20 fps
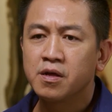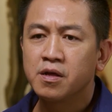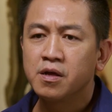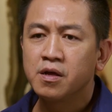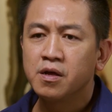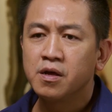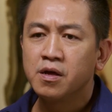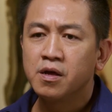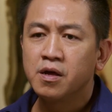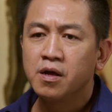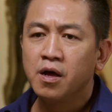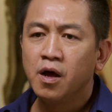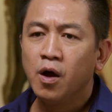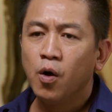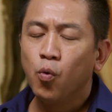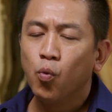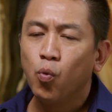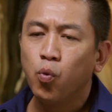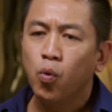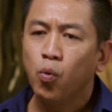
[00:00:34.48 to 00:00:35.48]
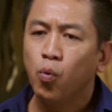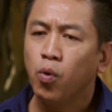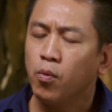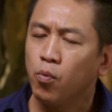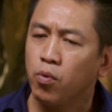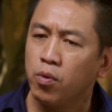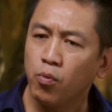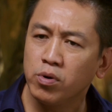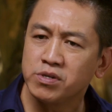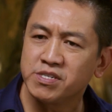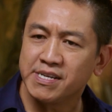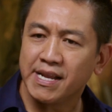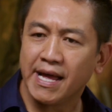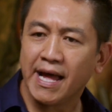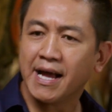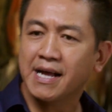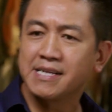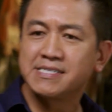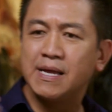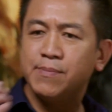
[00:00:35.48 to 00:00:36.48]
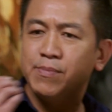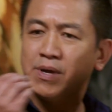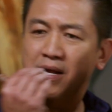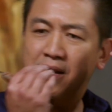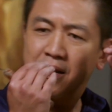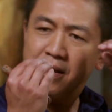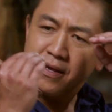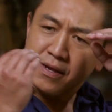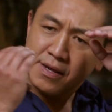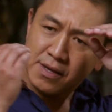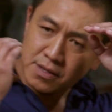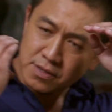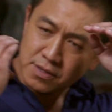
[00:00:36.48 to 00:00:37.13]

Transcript: kids. What, what was it academically?